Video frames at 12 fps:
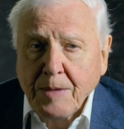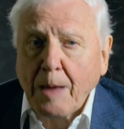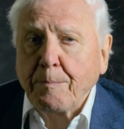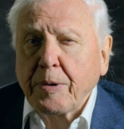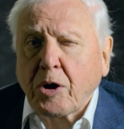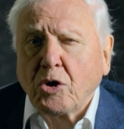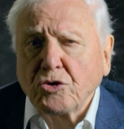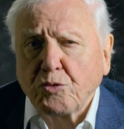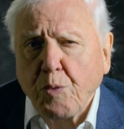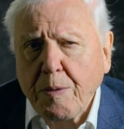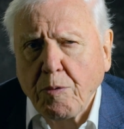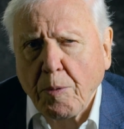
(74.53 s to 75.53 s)
And because
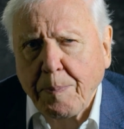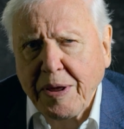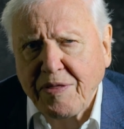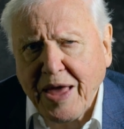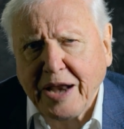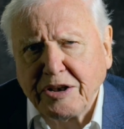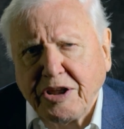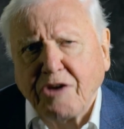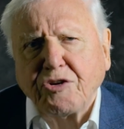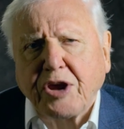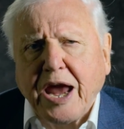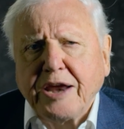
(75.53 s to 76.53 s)
we would be then
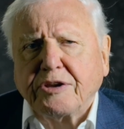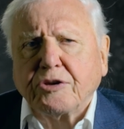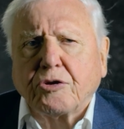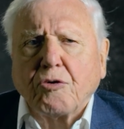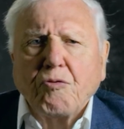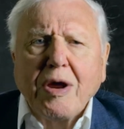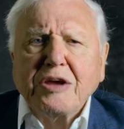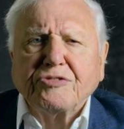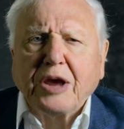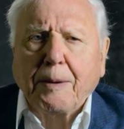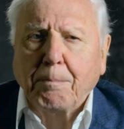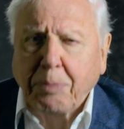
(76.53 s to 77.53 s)
dedicated to
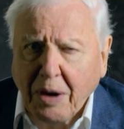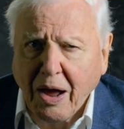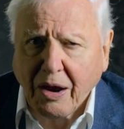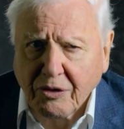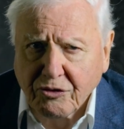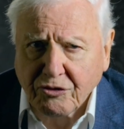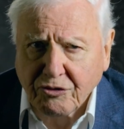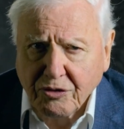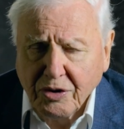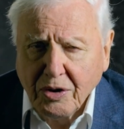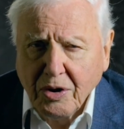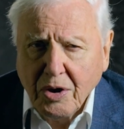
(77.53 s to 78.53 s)
raising plants,
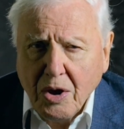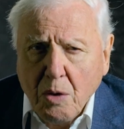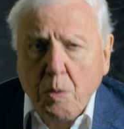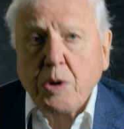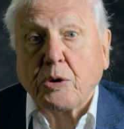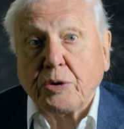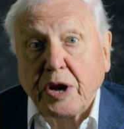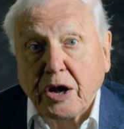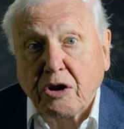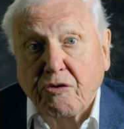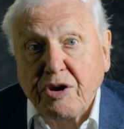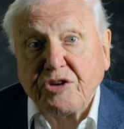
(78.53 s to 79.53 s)
we could
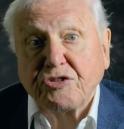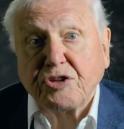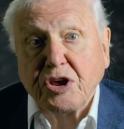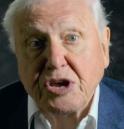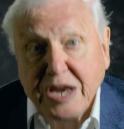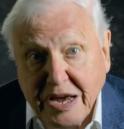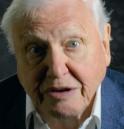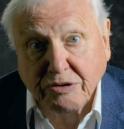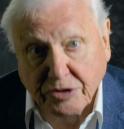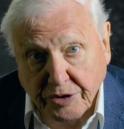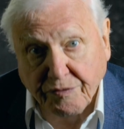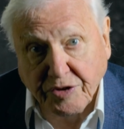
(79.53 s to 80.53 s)
increase the
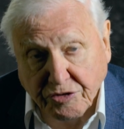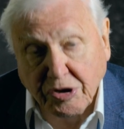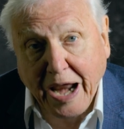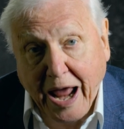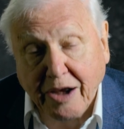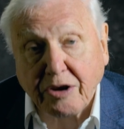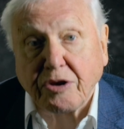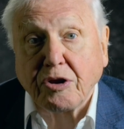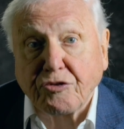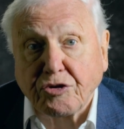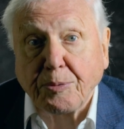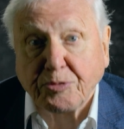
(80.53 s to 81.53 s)
yield of this land
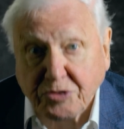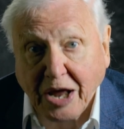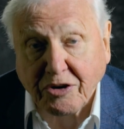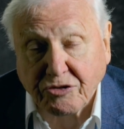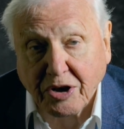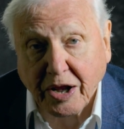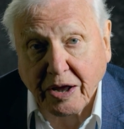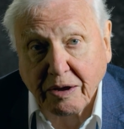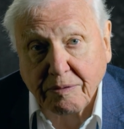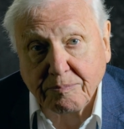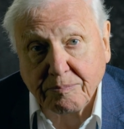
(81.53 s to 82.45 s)
substantially.